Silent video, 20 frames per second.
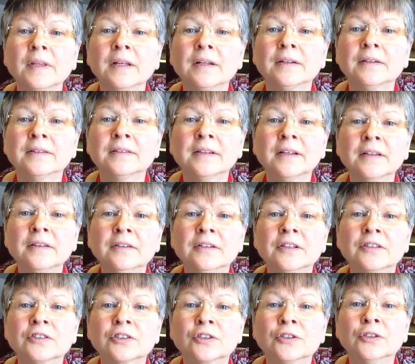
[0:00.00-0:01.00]
Southern
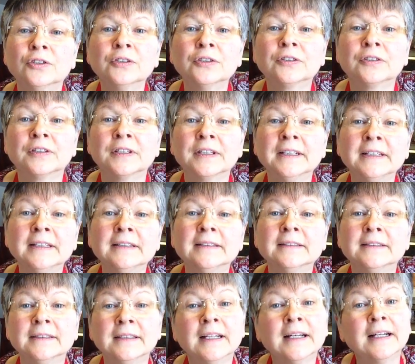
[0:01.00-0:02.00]
dish, cooked
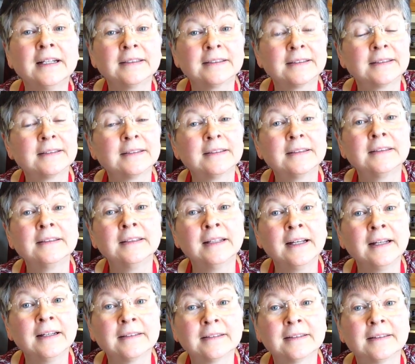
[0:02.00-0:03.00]
greens, yes,
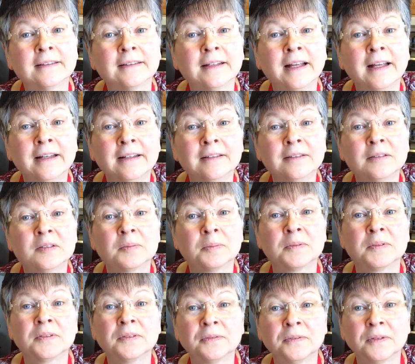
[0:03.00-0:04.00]
yes. And
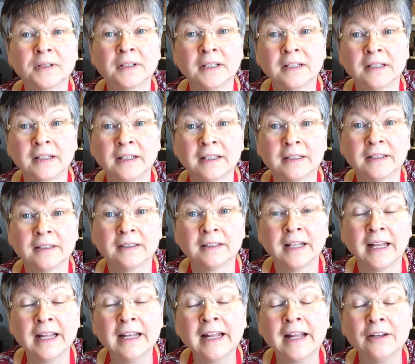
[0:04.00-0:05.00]
specifically, like,
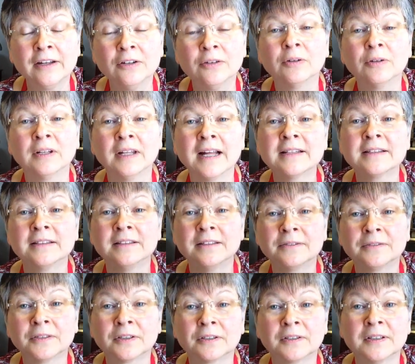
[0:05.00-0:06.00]
and I know lots of
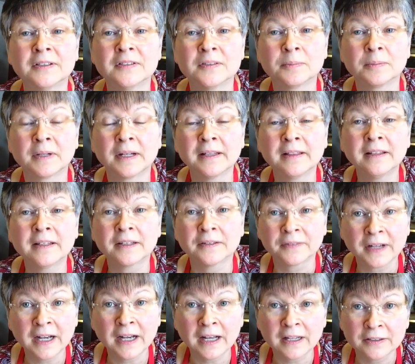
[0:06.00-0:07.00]
different greens, but I think of
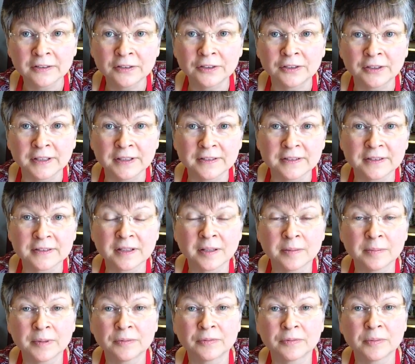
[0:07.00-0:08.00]
collard greens as
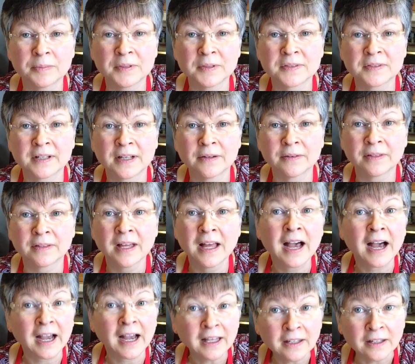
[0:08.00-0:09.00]
coming from the South.
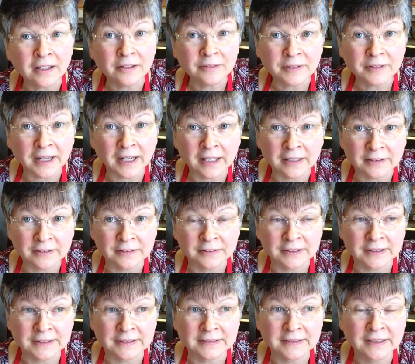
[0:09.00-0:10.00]
I love collard
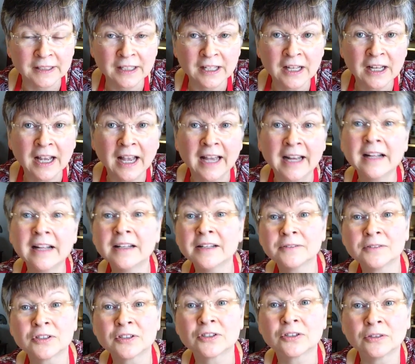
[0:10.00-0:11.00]
greens. And I'll have
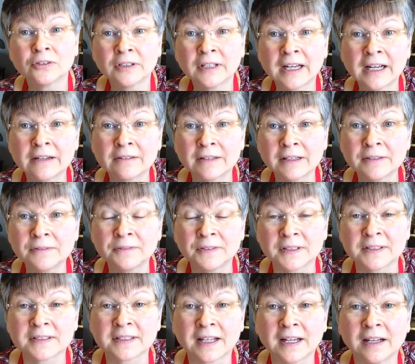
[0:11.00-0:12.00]
to show you how I
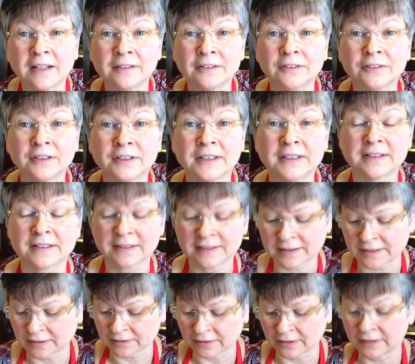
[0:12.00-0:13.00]
fix collard greens because
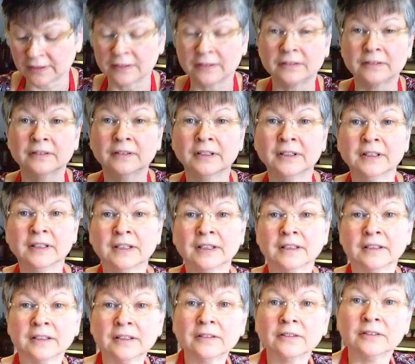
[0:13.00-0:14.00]
they're a little
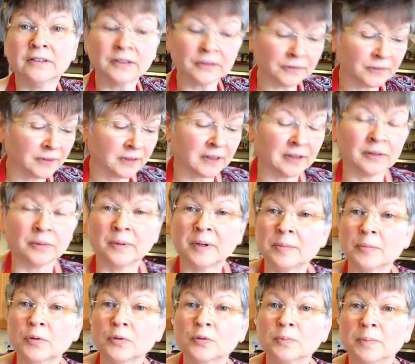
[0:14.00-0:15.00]
different than the way
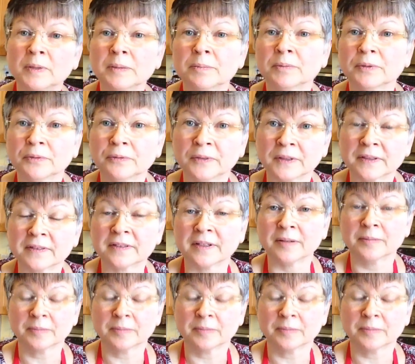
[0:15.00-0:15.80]
most people fix them.